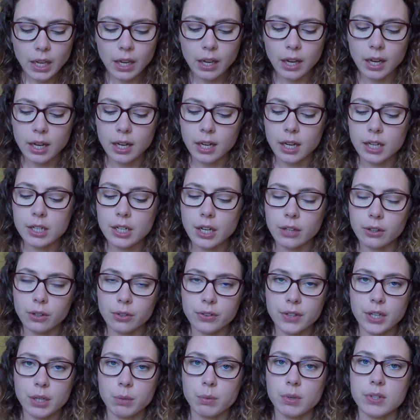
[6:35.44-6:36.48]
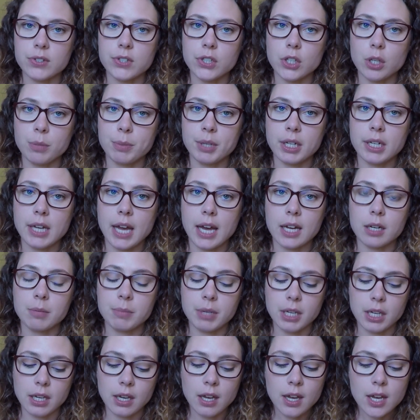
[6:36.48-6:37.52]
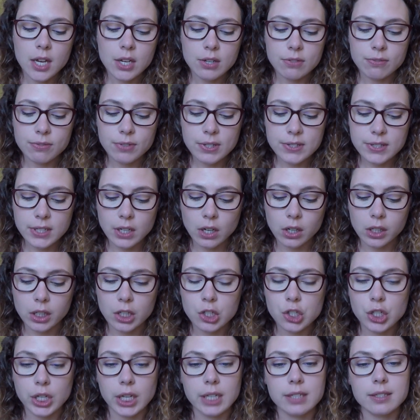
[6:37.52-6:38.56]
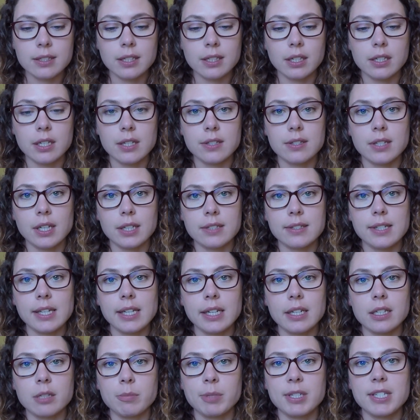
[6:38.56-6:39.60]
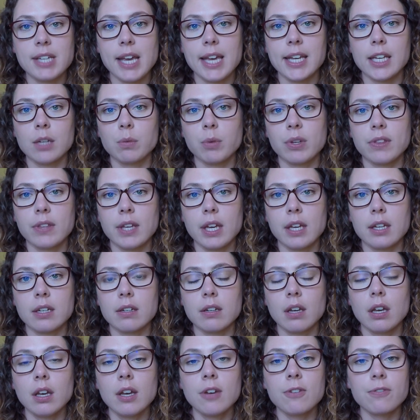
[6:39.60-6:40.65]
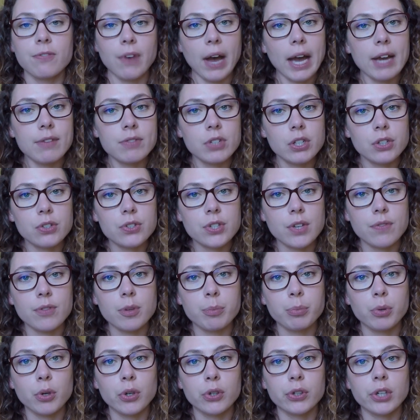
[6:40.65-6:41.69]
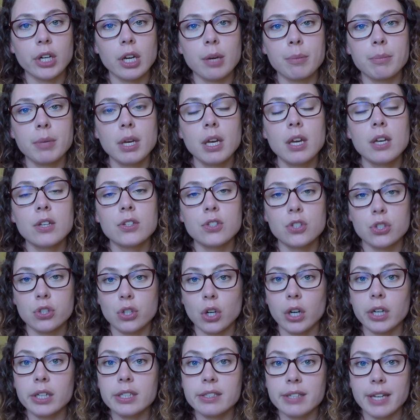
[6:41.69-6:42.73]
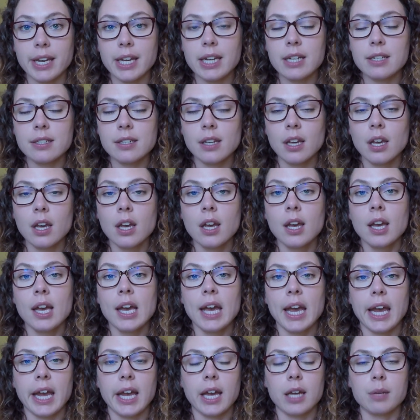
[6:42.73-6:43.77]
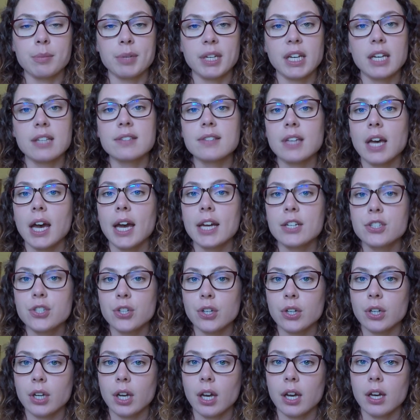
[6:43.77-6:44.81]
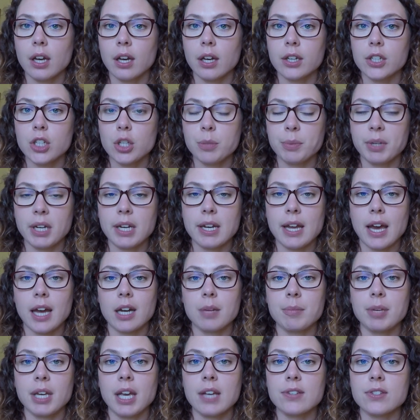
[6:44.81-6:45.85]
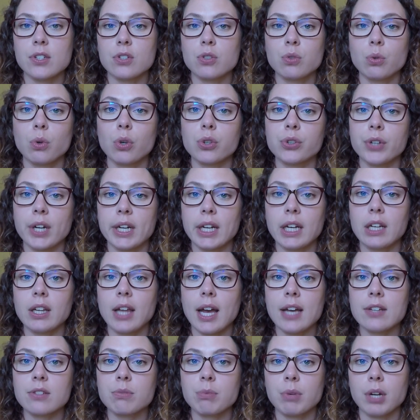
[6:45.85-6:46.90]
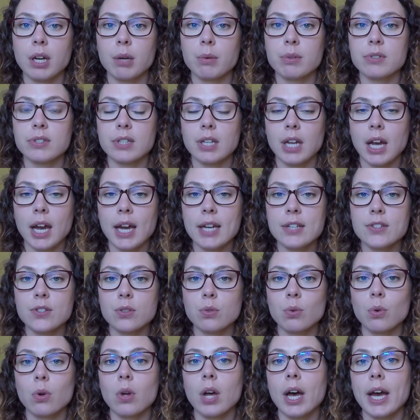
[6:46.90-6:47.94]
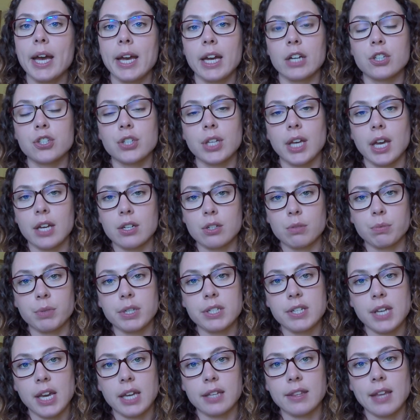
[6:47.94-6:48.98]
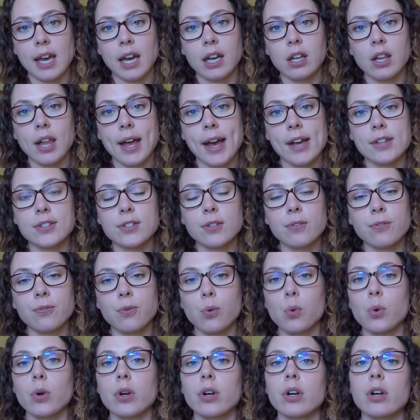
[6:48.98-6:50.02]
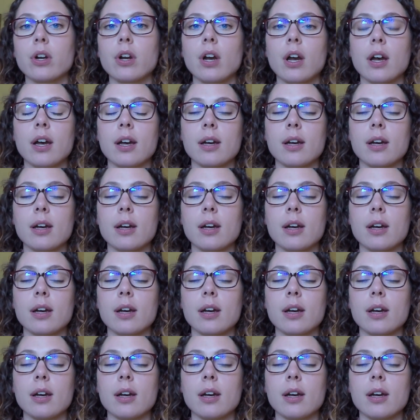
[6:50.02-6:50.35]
Another thing was human anatomy, physiology, and statistics needed to be taken within 5 years of the program start date. And because I took human anatomy as a dual credit class when I was in high school, I actually had to retake that class for